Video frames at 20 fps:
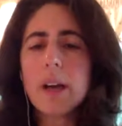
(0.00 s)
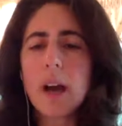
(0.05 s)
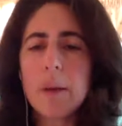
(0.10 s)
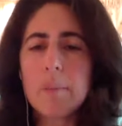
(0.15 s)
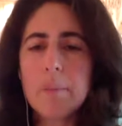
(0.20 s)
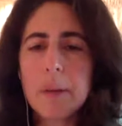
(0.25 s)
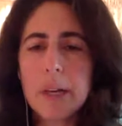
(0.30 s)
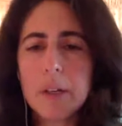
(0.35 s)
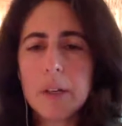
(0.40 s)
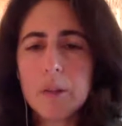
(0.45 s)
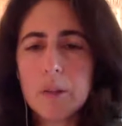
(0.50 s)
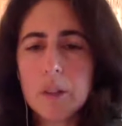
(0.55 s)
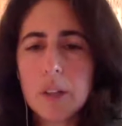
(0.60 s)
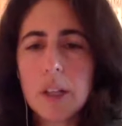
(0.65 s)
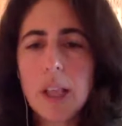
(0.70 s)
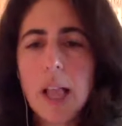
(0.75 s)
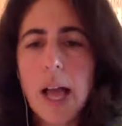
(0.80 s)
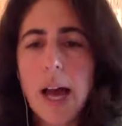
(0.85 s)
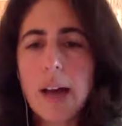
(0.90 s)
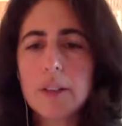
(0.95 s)
my Google
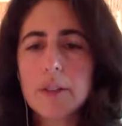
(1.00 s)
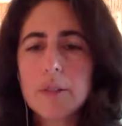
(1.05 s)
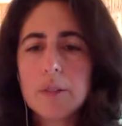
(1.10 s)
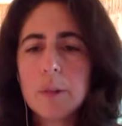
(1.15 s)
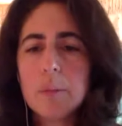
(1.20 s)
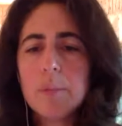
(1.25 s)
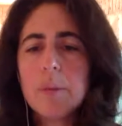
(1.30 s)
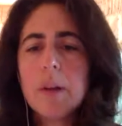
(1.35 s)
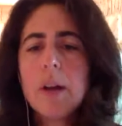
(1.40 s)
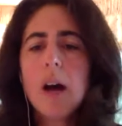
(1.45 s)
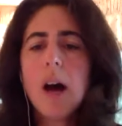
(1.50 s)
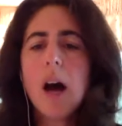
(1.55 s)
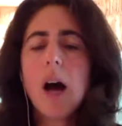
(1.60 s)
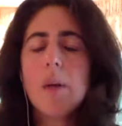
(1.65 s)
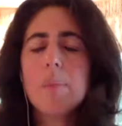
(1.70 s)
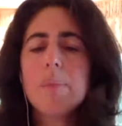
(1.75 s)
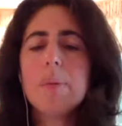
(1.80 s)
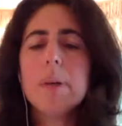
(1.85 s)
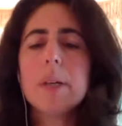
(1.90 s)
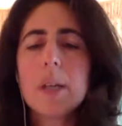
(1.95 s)
Classroom, I'll
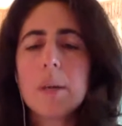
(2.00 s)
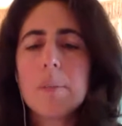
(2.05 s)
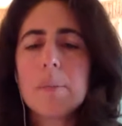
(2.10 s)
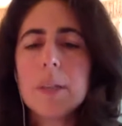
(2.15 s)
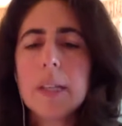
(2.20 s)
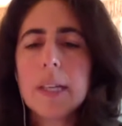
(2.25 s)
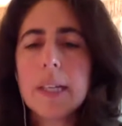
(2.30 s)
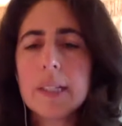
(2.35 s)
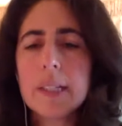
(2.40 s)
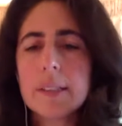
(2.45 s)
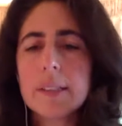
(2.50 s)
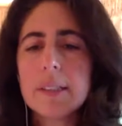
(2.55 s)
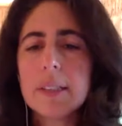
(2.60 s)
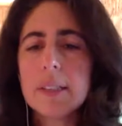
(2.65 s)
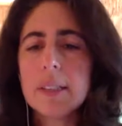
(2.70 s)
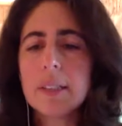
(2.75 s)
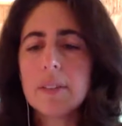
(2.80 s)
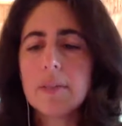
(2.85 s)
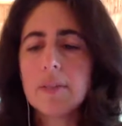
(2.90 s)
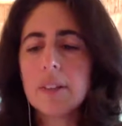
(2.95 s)
put up links to
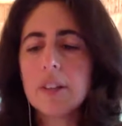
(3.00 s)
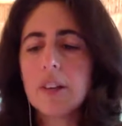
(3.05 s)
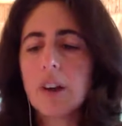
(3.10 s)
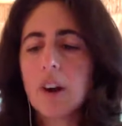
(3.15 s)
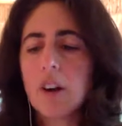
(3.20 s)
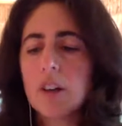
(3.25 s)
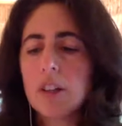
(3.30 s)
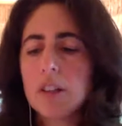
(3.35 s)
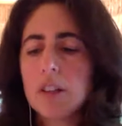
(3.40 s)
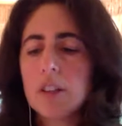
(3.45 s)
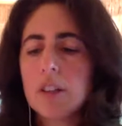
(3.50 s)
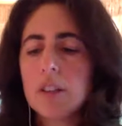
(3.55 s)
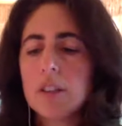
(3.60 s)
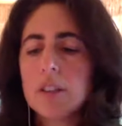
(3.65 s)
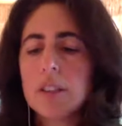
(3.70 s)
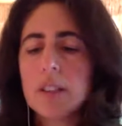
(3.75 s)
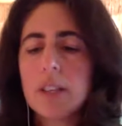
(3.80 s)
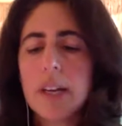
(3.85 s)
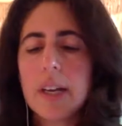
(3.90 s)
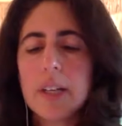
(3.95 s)
different articles
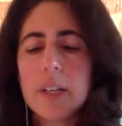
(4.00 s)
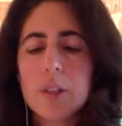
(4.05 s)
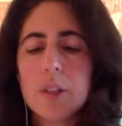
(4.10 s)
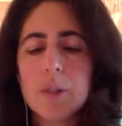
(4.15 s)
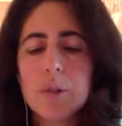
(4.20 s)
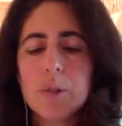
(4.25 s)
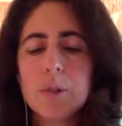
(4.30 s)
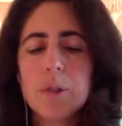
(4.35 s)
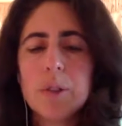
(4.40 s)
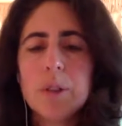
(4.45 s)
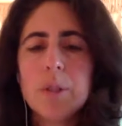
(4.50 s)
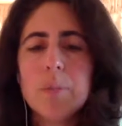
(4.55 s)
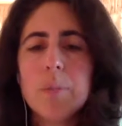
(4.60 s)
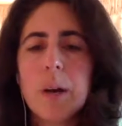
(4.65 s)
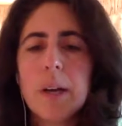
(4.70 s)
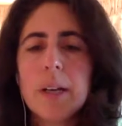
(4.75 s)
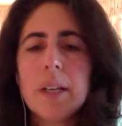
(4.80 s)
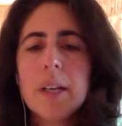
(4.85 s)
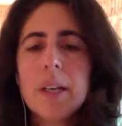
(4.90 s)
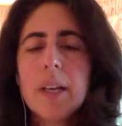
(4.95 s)
that I use.
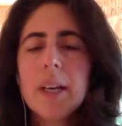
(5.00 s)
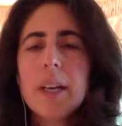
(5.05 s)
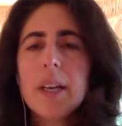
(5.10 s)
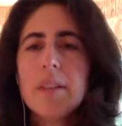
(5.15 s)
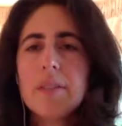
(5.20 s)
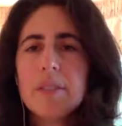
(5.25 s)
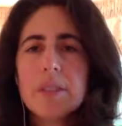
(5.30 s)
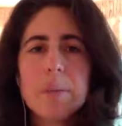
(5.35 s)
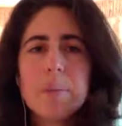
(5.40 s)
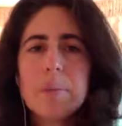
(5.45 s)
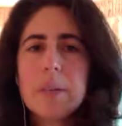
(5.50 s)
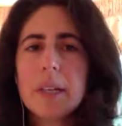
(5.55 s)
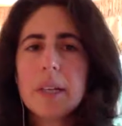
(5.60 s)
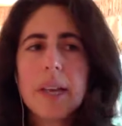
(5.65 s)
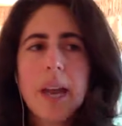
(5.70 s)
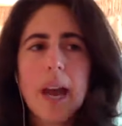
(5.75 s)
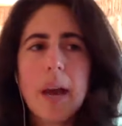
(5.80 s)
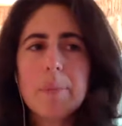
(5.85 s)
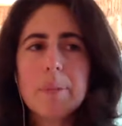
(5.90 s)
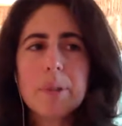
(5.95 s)
But if something
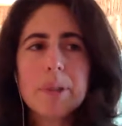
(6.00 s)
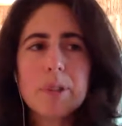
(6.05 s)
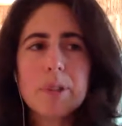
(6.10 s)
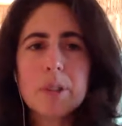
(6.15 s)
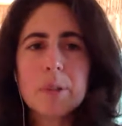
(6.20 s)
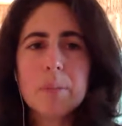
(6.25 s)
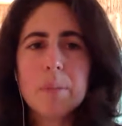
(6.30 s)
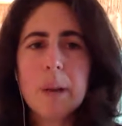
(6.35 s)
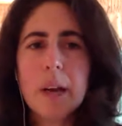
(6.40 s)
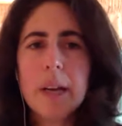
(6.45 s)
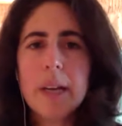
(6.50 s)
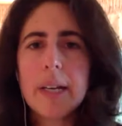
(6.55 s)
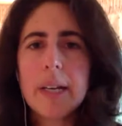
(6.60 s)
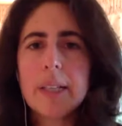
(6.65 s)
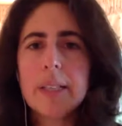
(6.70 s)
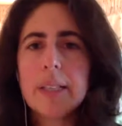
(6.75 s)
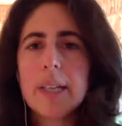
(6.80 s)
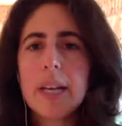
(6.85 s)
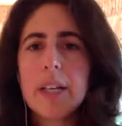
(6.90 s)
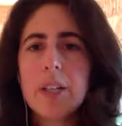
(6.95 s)
captures my
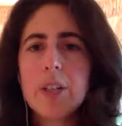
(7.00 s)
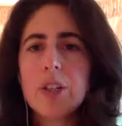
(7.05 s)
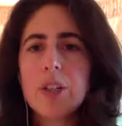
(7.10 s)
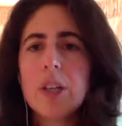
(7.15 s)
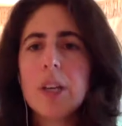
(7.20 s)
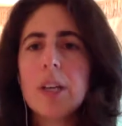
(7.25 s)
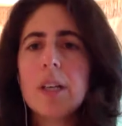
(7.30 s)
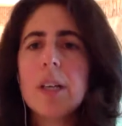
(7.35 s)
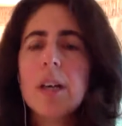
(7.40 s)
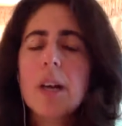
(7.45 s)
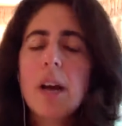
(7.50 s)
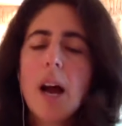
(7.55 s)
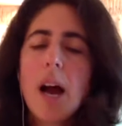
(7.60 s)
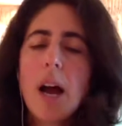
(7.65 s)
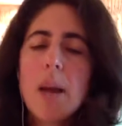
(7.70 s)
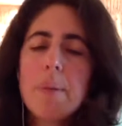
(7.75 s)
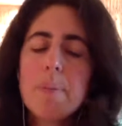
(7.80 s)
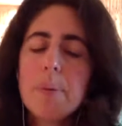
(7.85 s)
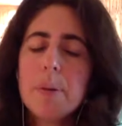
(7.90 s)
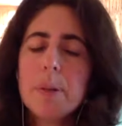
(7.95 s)
attention, I
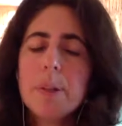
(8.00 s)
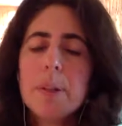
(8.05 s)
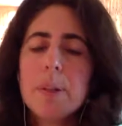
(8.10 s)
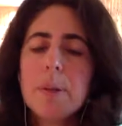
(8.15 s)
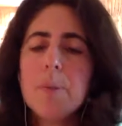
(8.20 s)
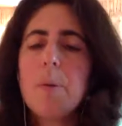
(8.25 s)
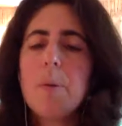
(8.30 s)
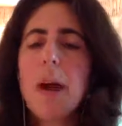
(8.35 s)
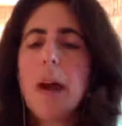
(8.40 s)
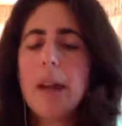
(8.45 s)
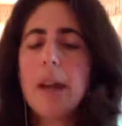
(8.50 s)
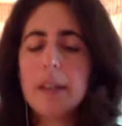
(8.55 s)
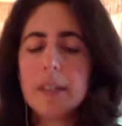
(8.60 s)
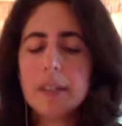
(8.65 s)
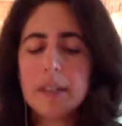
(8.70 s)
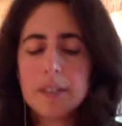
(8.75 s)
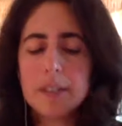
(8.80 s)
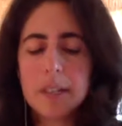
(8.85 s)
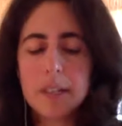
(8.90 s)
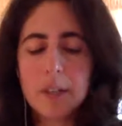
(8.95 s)
put it away
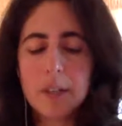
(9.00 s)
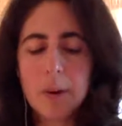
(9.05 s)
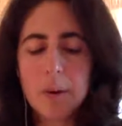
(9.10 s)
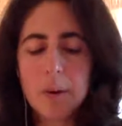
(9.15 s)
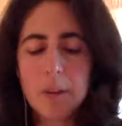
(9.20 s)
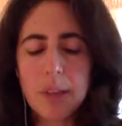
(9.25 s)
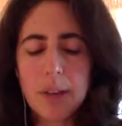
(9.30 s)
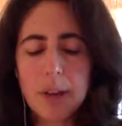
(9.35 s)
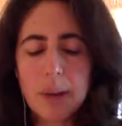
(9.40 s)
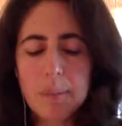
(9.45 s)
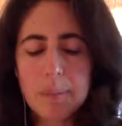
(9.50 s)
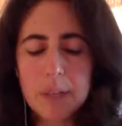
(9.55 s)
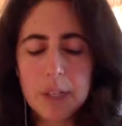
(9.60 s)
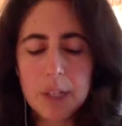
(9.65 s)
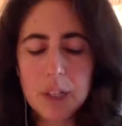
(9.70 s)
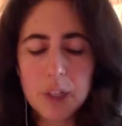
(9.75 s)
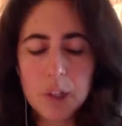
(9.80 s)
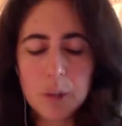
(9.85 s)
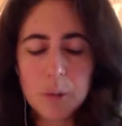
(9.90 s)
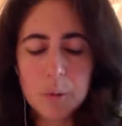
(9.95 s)
because I know that I'm going to
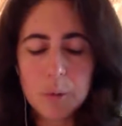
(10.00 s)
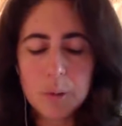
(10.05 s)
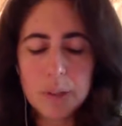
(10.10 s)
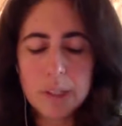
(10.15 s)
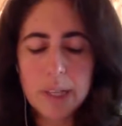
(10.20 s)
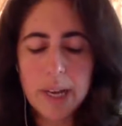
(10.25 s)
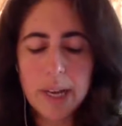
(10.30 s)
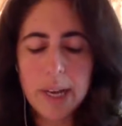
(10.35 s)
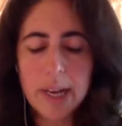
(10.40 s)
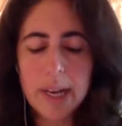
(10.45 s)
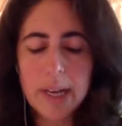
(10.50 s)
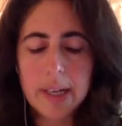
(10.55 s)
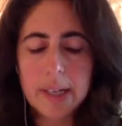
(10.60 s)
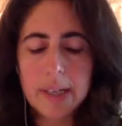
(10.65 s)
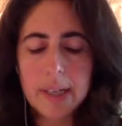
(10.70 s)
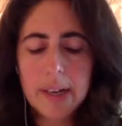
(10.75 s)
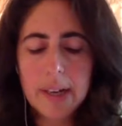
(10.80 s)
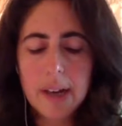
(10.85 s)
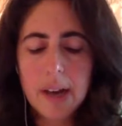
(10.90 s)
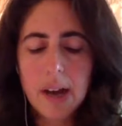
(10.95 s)
use it
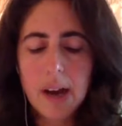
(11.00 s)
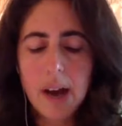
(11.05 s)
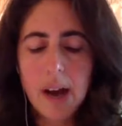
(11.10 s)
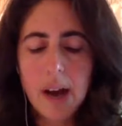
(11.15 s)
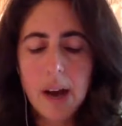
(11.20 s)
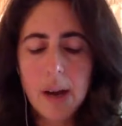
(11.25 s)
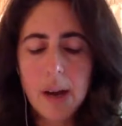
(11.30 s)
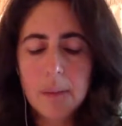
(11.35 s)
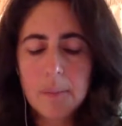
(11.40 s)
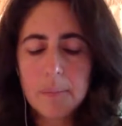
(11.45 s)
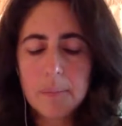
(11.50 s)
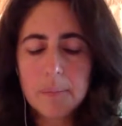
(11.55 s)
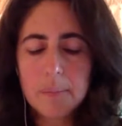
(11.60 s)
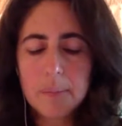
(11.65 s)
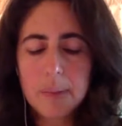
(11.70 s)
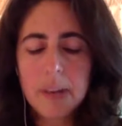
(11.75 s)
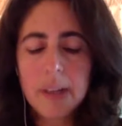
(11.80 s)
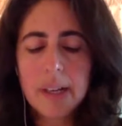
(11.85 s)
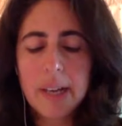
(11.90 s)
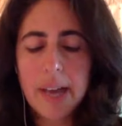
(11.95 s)

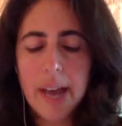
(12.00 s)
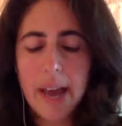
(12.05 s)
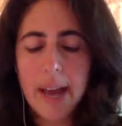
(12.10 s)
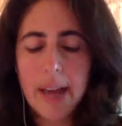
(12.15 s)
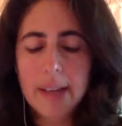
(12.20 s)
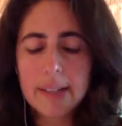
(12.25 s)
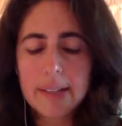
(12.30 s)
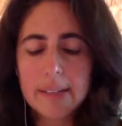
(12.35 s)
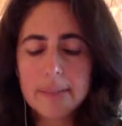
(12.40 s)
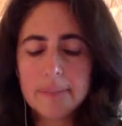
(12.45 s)
again.